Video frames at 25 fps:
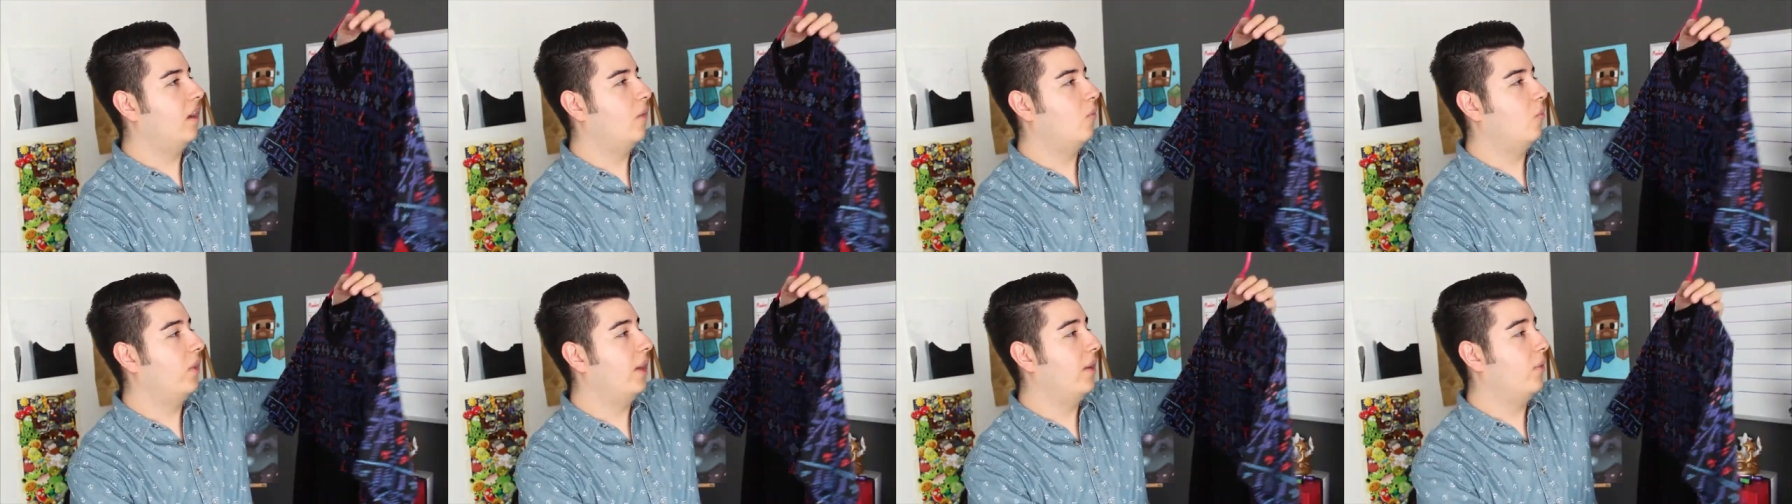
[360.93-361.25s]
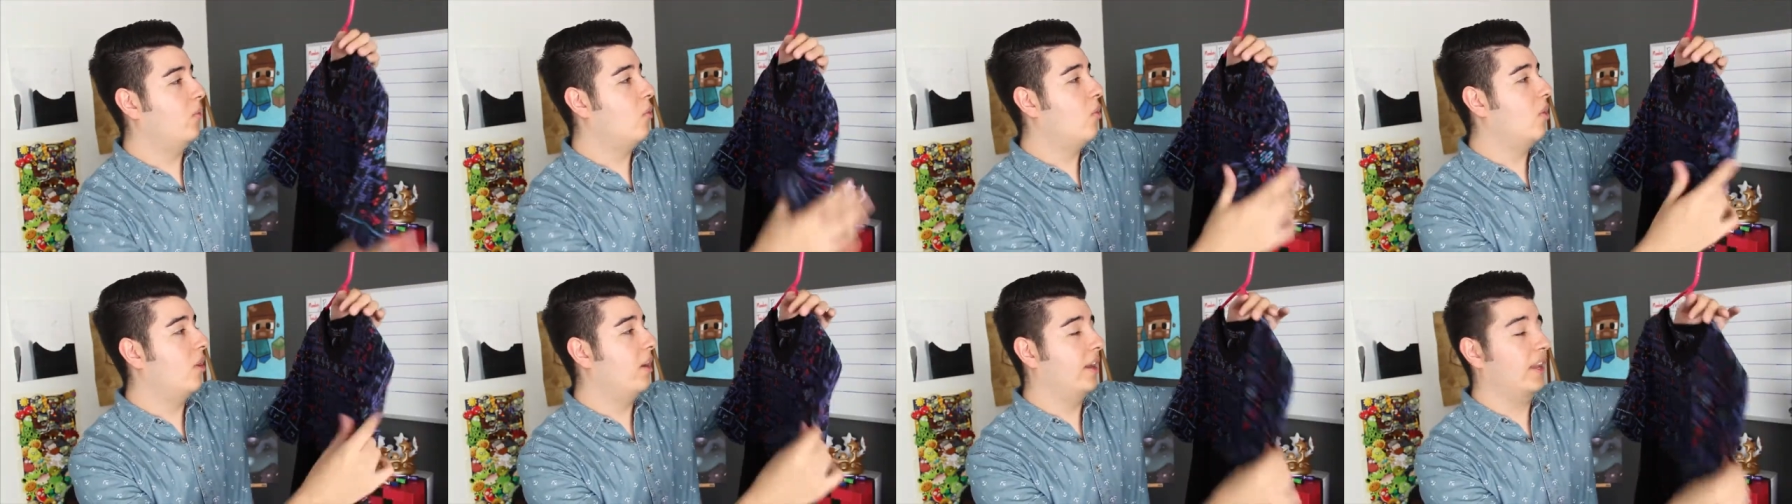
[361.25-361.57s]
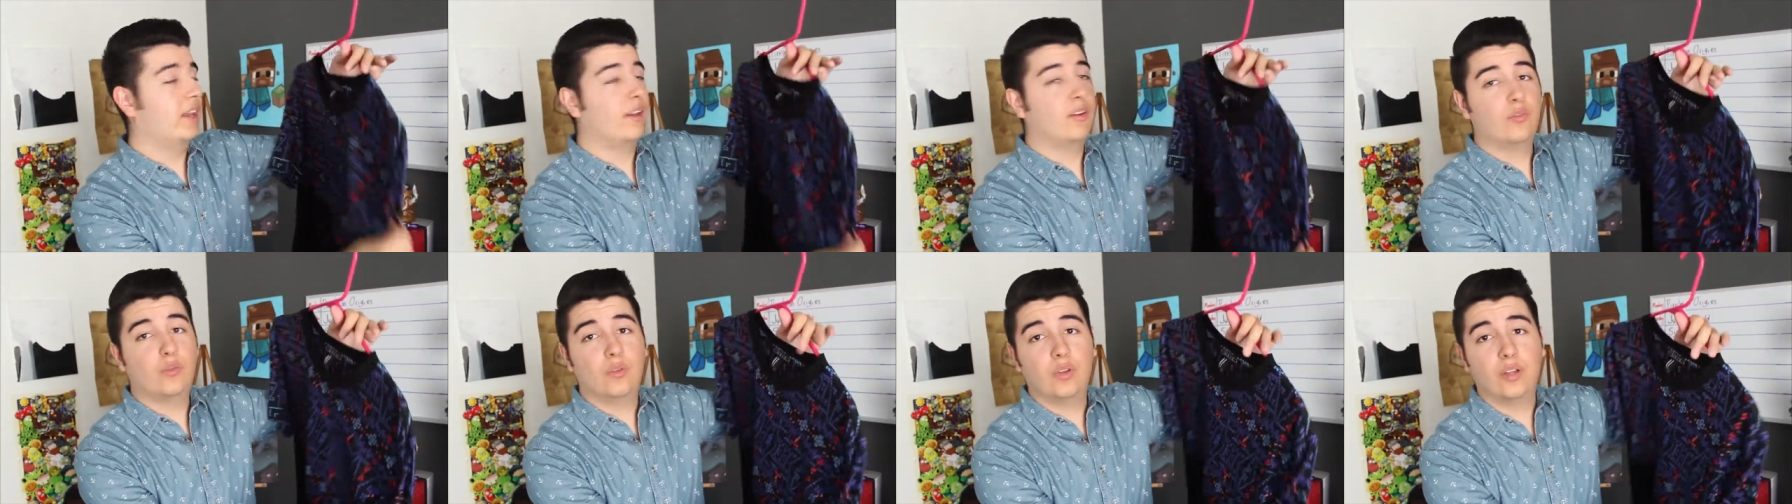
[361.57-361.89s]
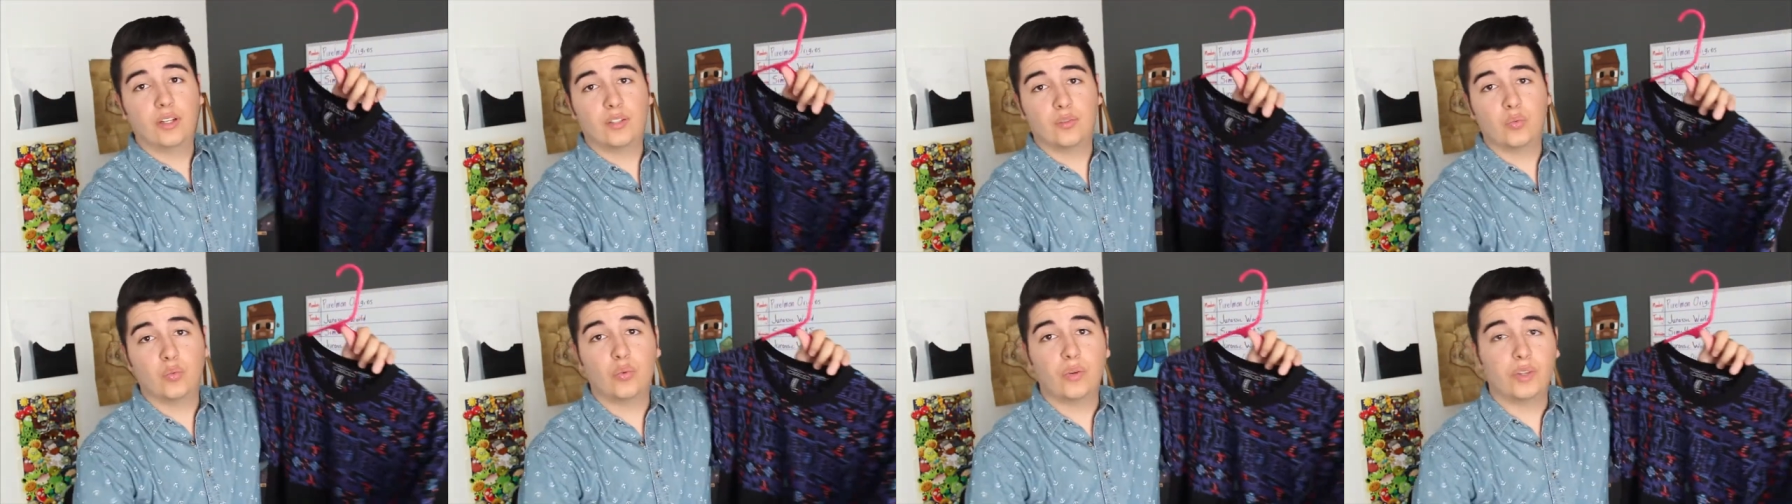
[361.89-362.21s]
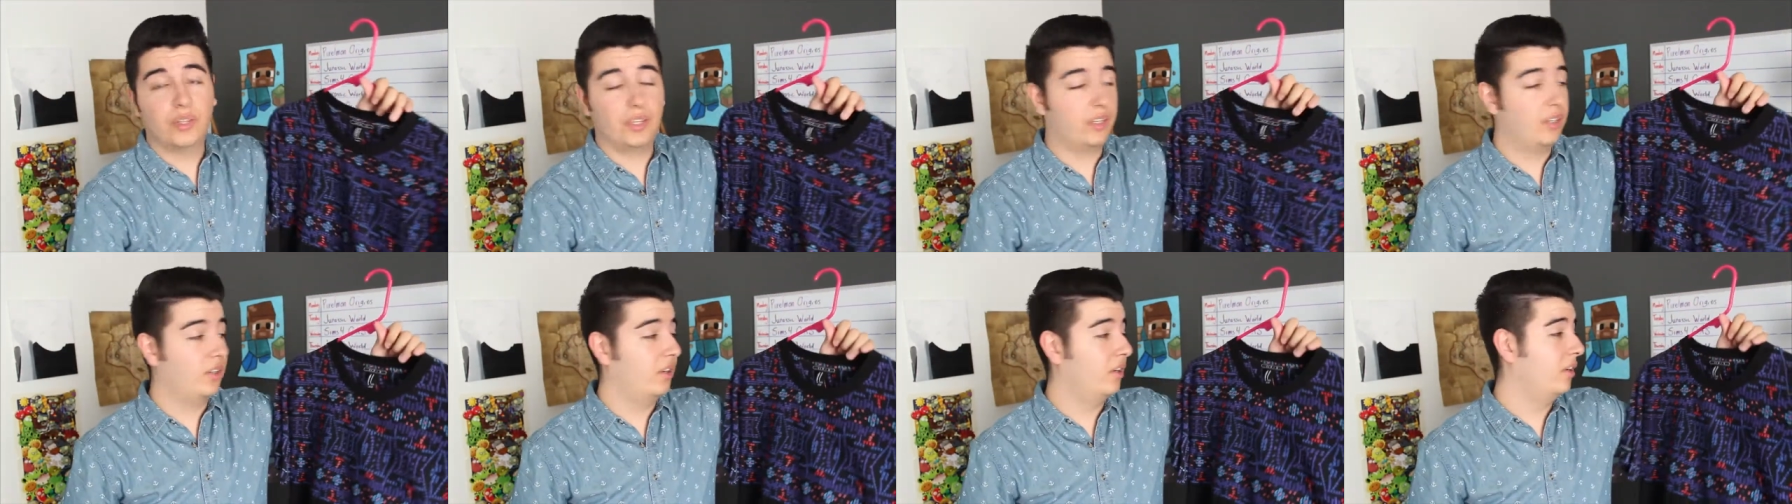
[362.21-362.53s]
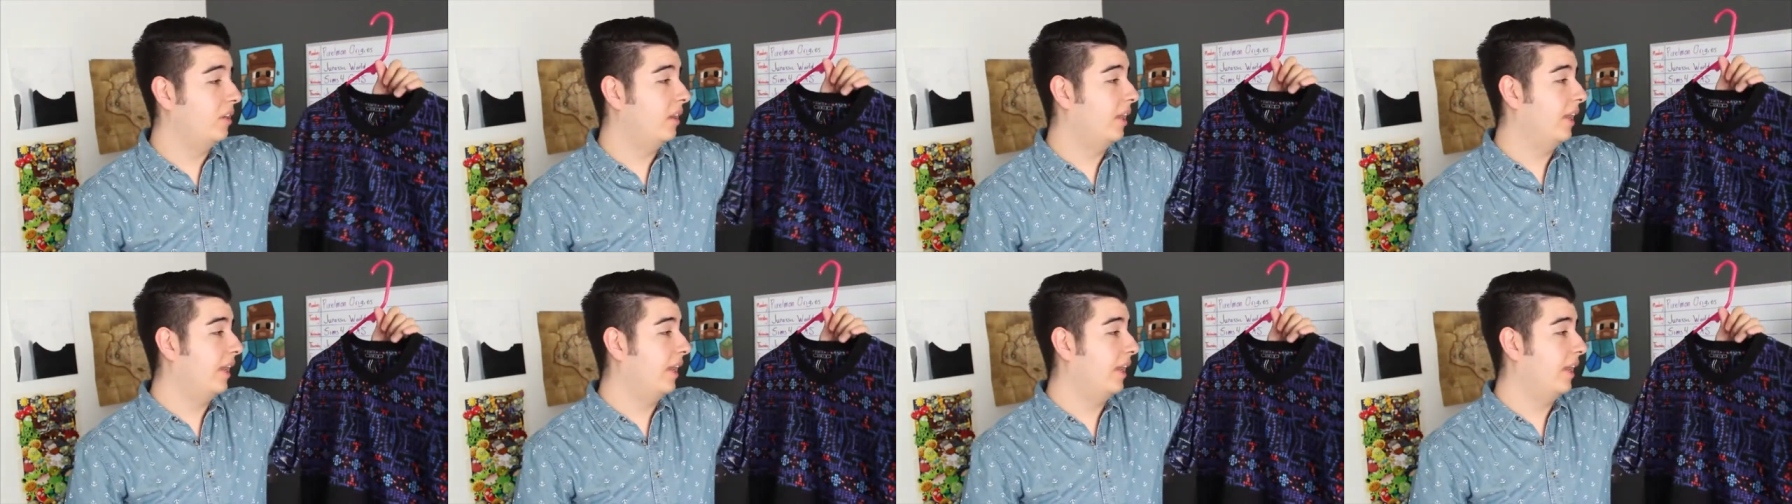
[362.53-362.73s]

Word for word: when I wore it, it looked really good